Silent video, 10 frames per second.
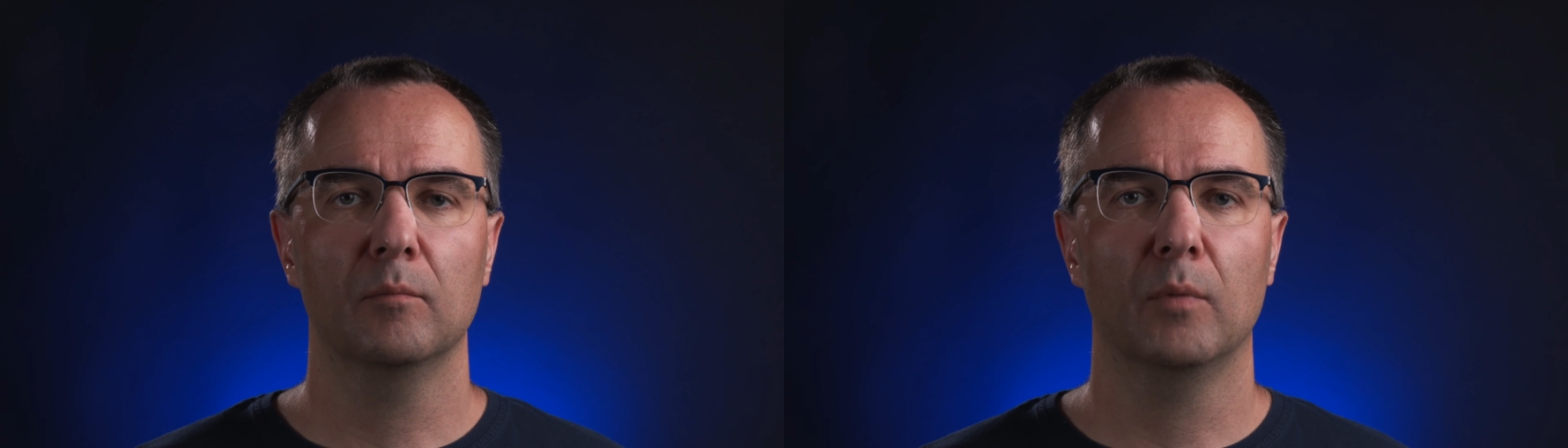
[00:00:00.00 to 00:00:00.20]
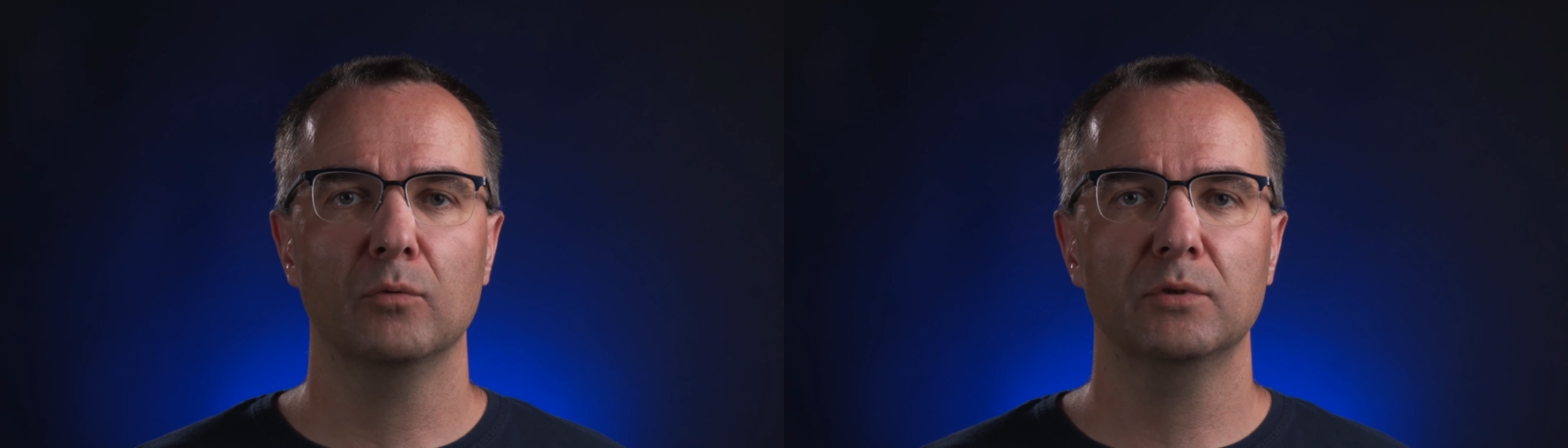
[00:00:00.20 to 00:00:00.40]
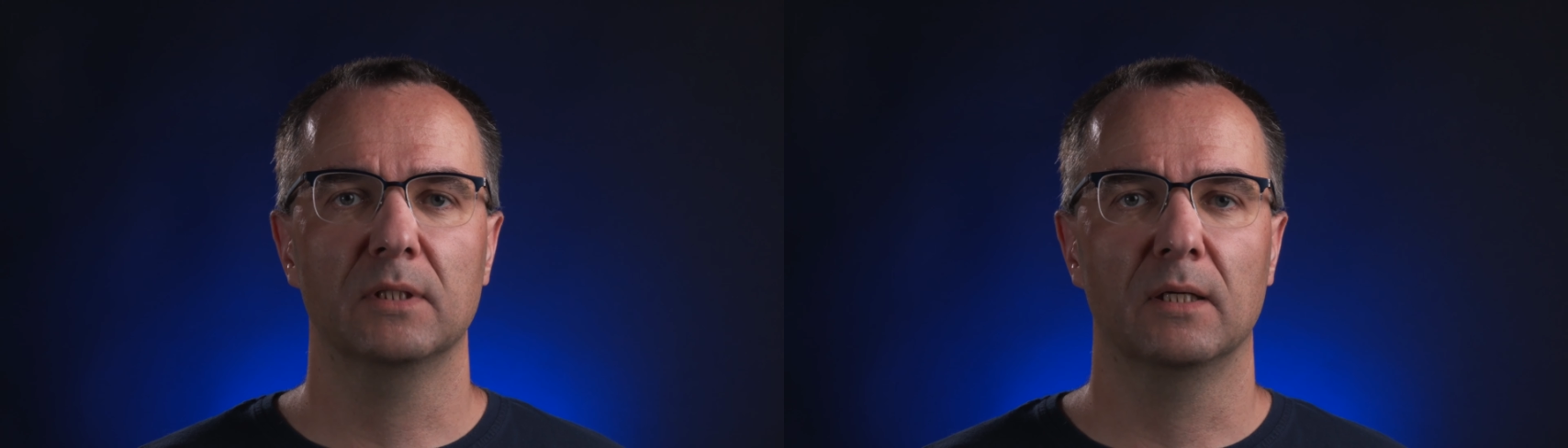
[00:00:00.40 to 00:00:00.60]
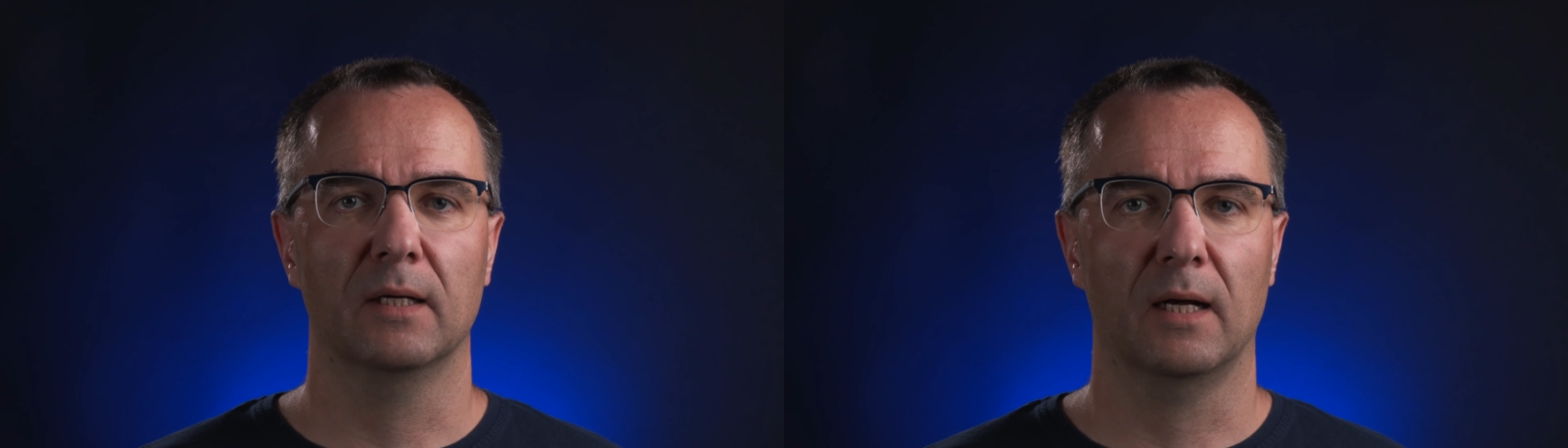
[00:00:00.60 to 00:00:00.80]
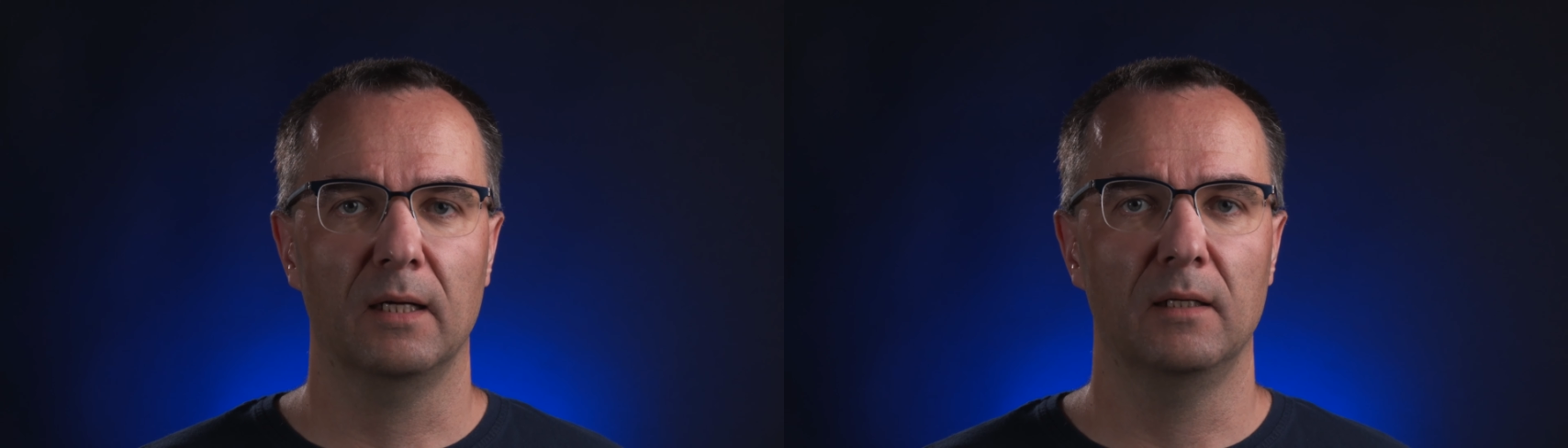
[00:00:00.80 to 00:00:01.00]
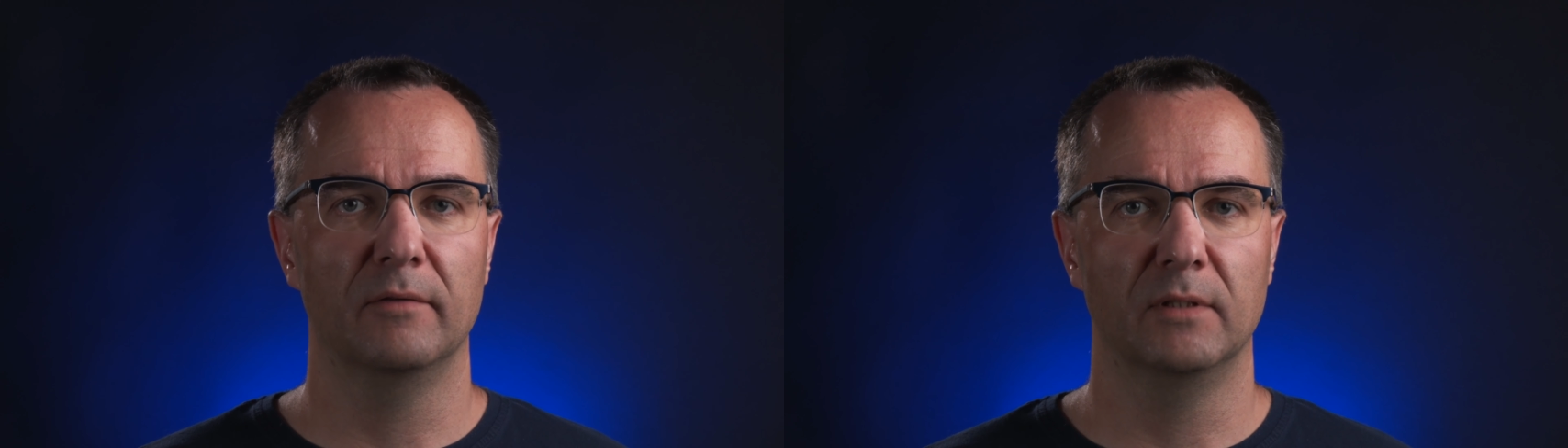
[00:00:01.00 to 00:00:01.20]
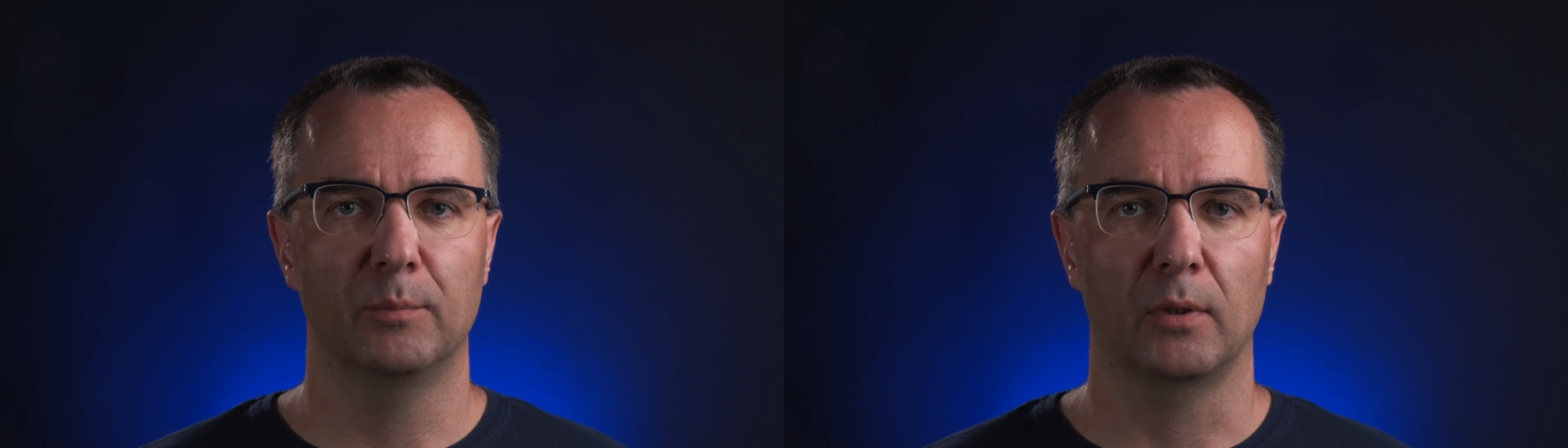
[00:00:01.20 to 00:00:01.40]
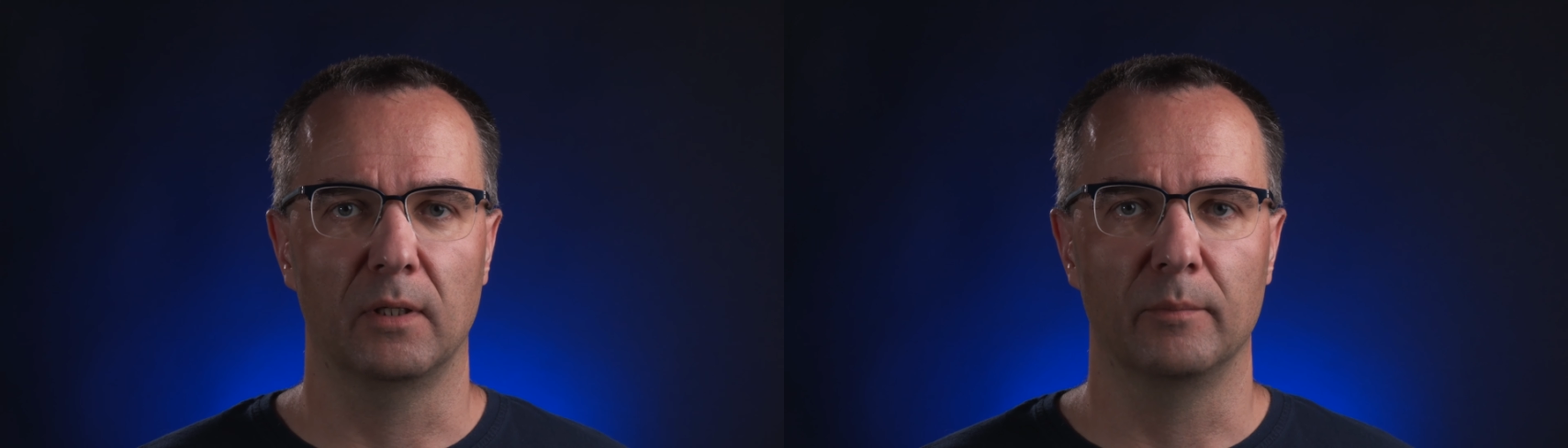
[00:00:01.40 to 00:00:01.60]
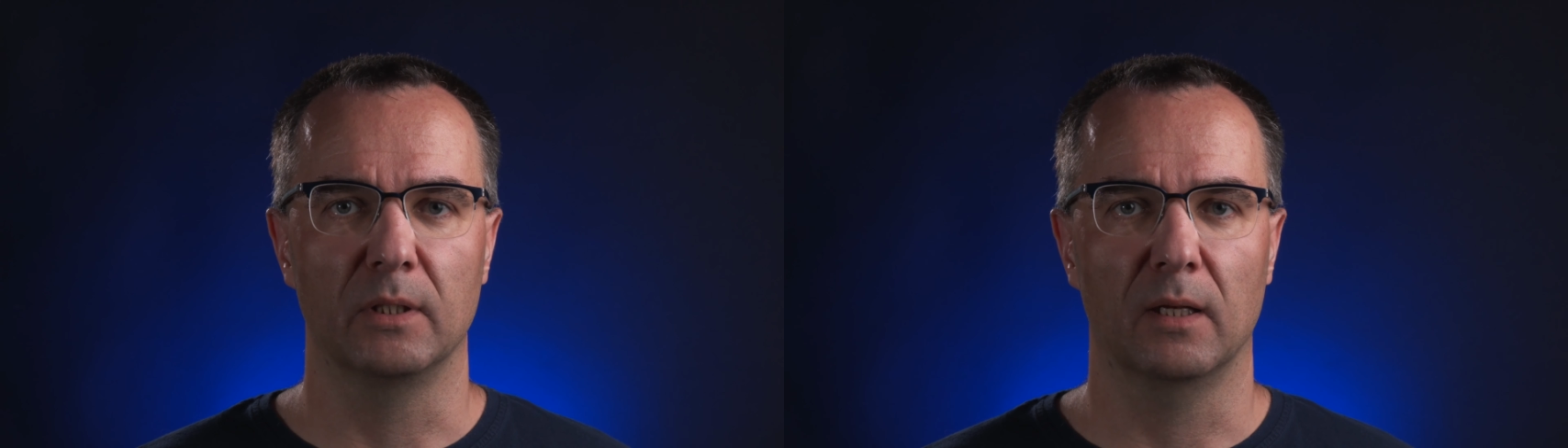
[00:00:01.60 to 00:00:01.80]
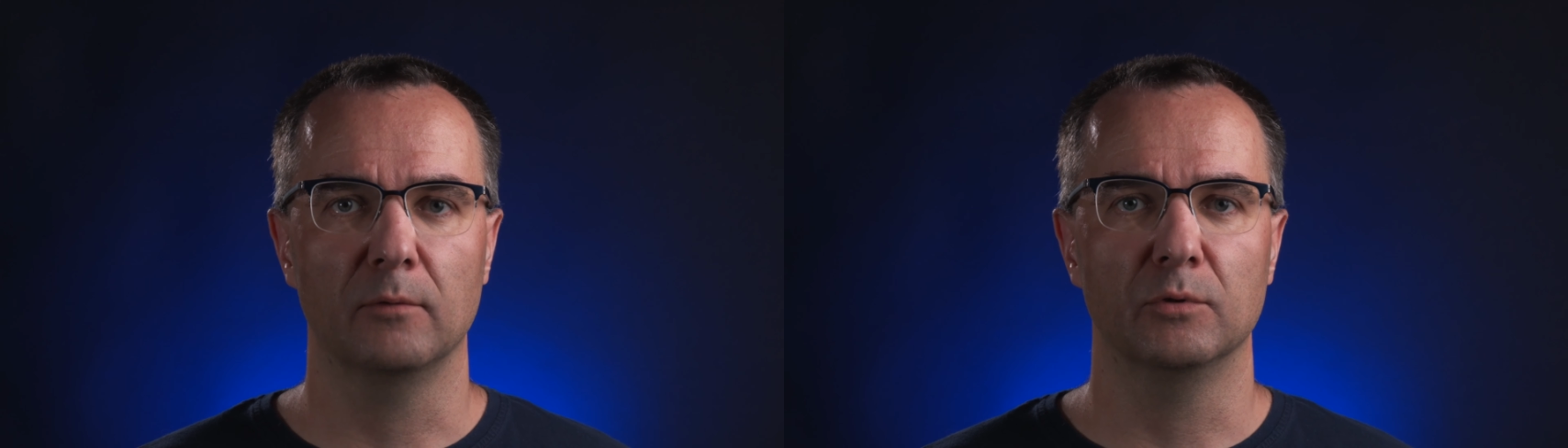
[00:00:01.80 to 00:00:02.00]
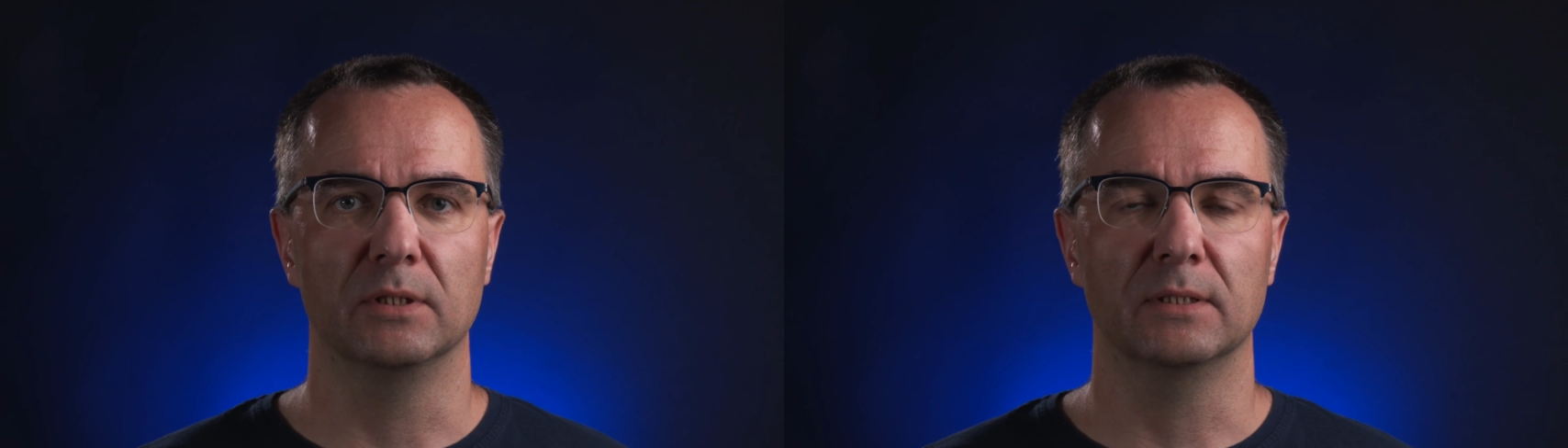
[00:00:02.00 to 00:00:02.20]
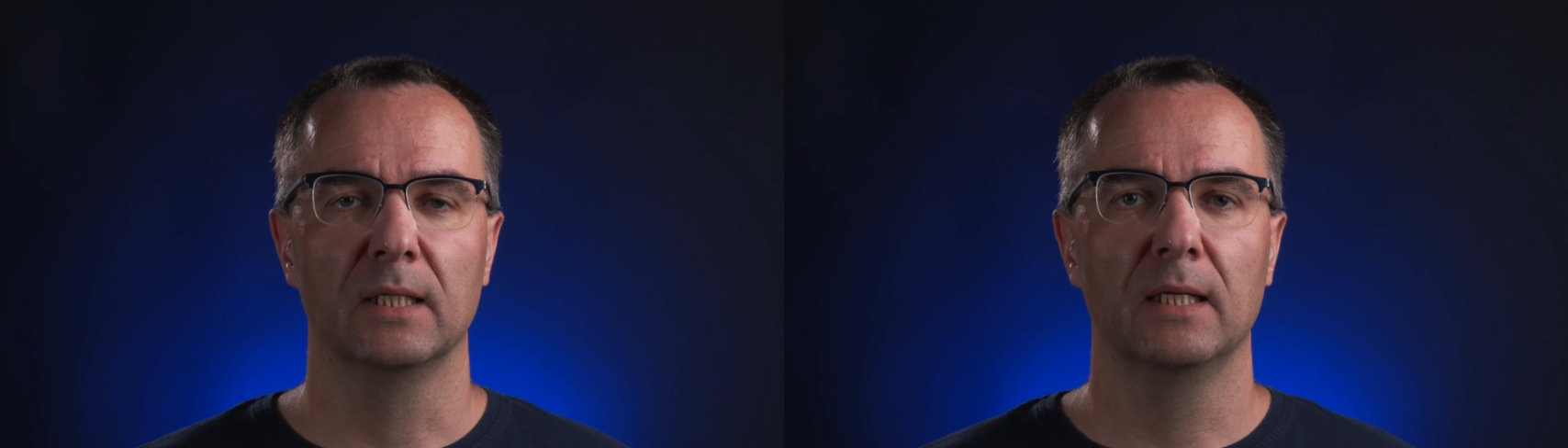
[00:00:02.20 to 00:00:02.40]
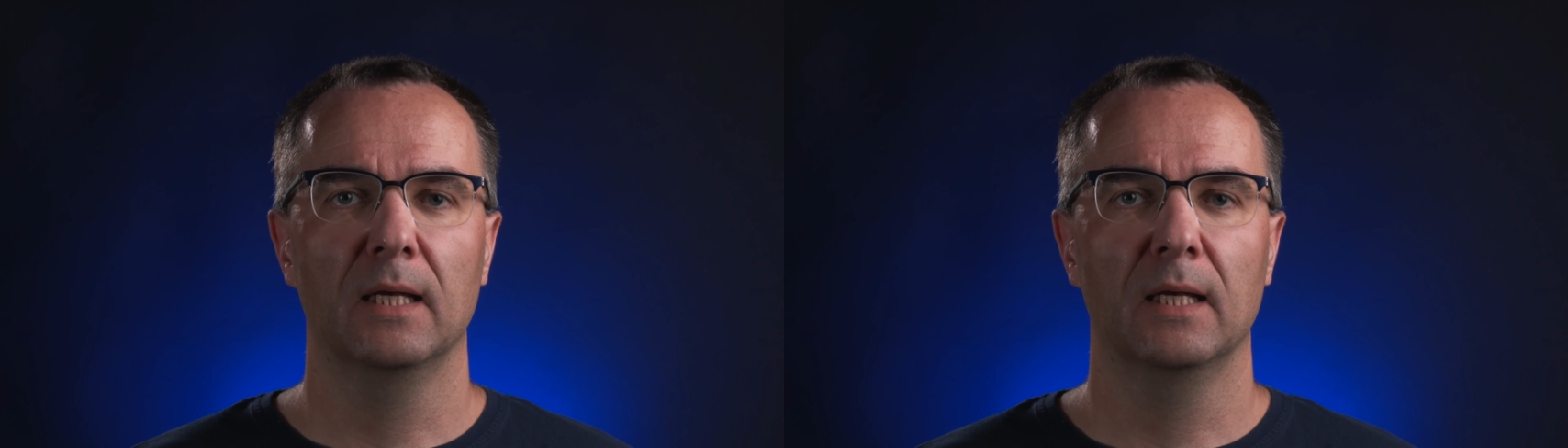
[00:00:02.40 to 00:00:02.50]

Most high-level programming languages